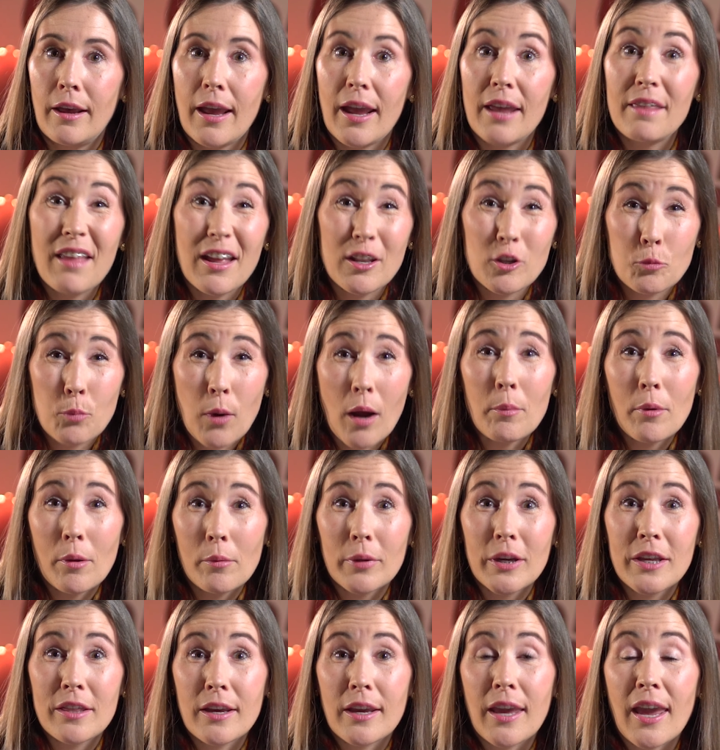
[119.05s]
and that's
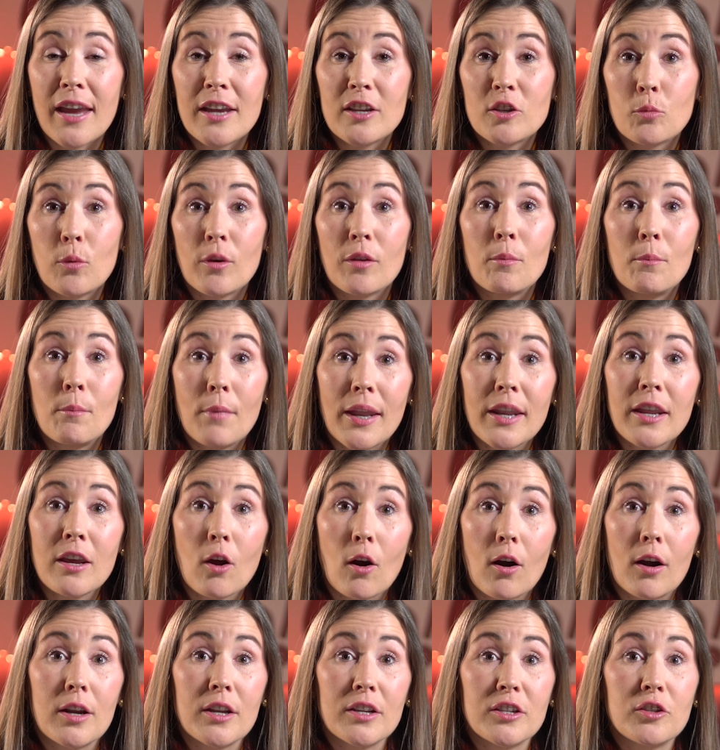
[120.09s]
probably the case with many
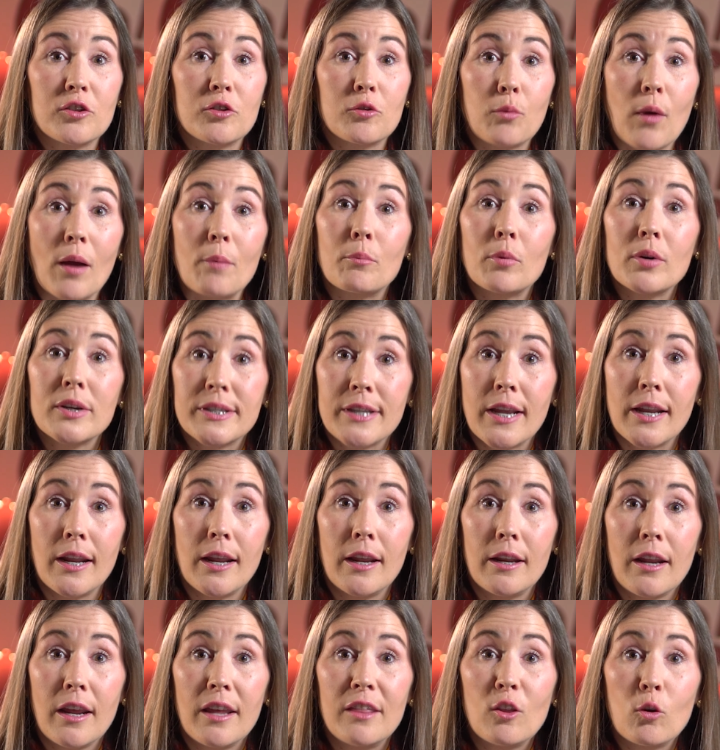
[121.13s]
artists
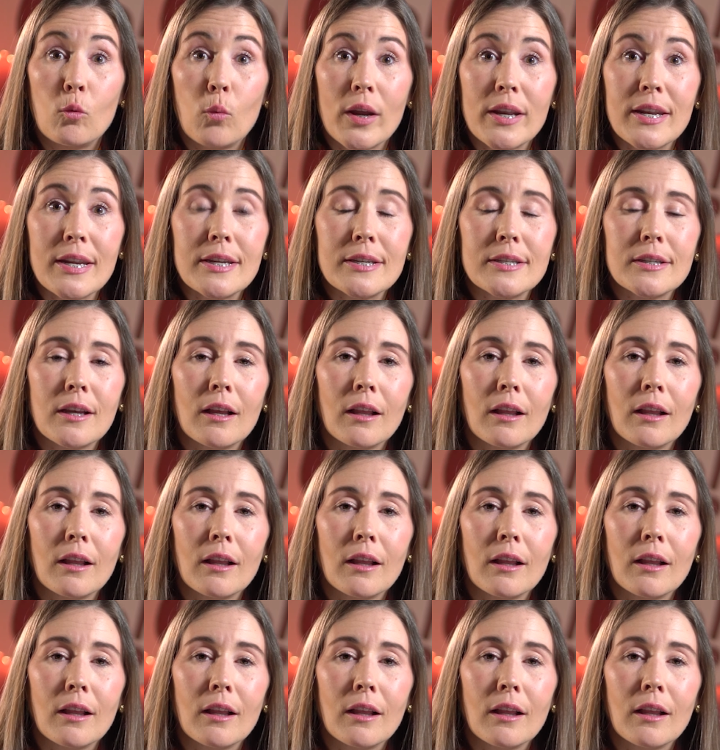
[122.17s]
represented in the Whitney's